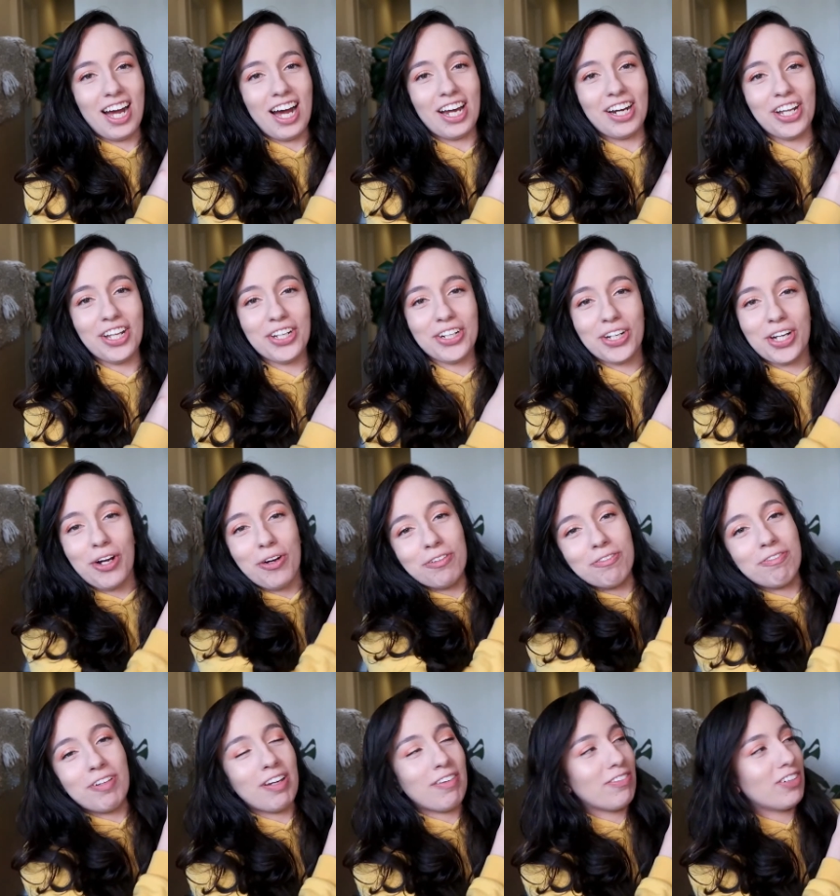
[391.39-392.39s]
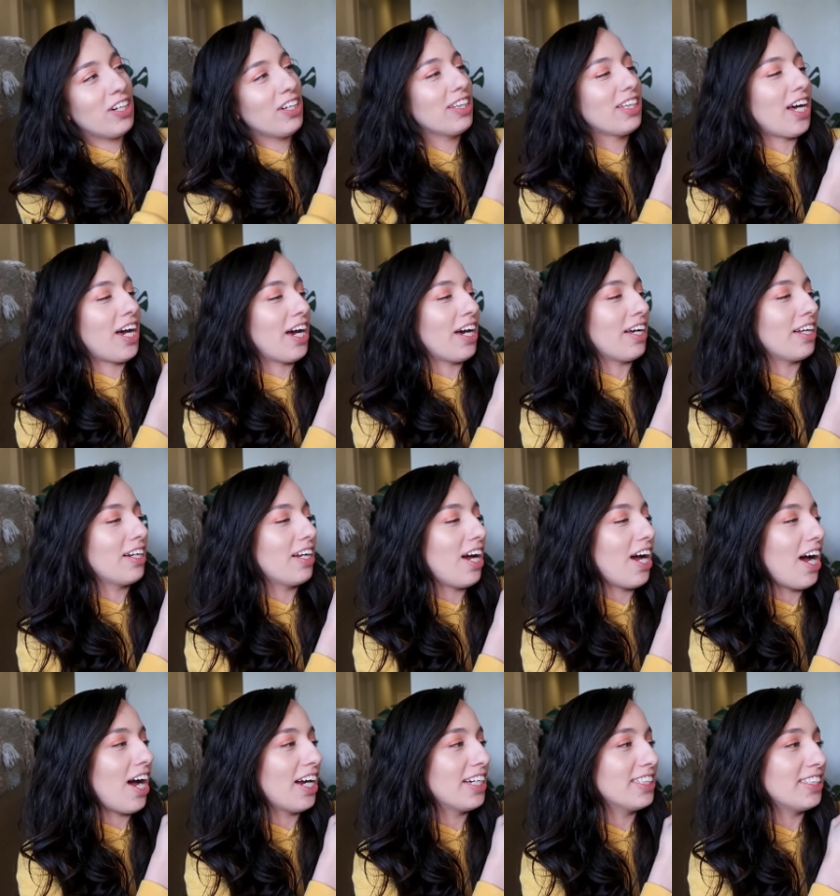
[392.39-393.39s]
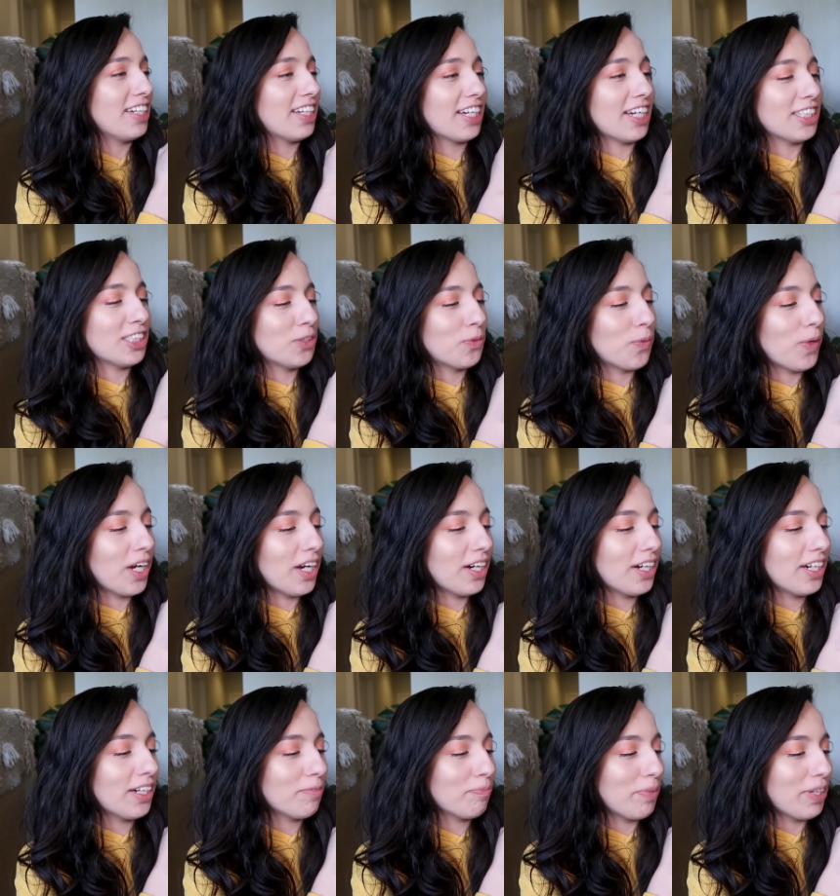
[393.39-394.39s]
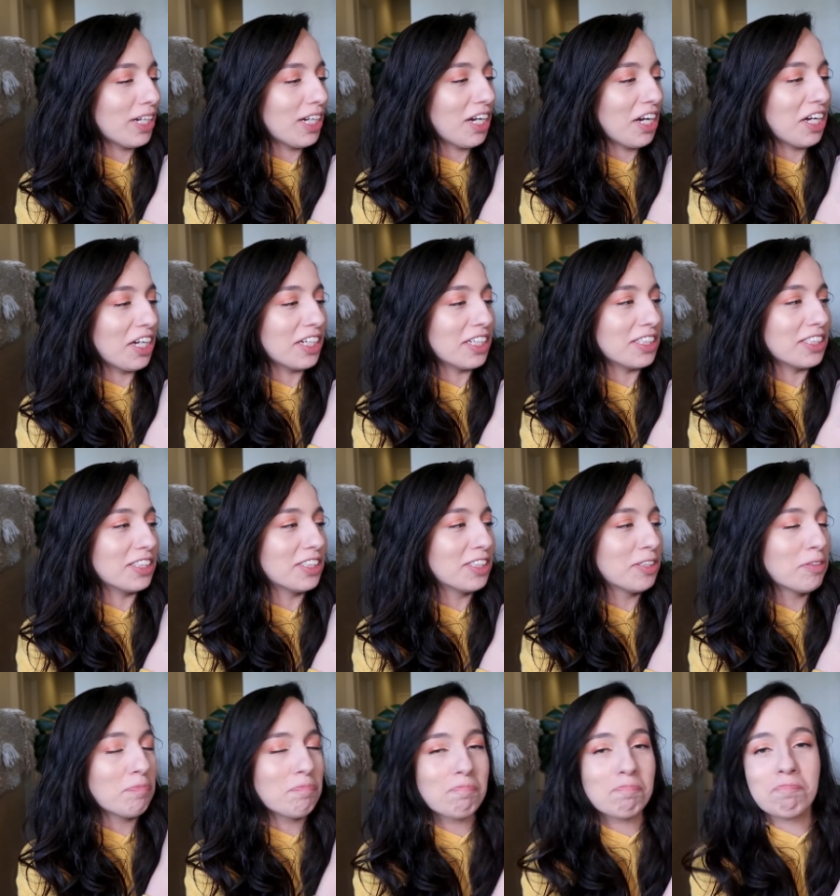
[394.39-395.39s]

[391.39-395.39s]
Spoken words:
Another coat favorite that I didn't get to wear because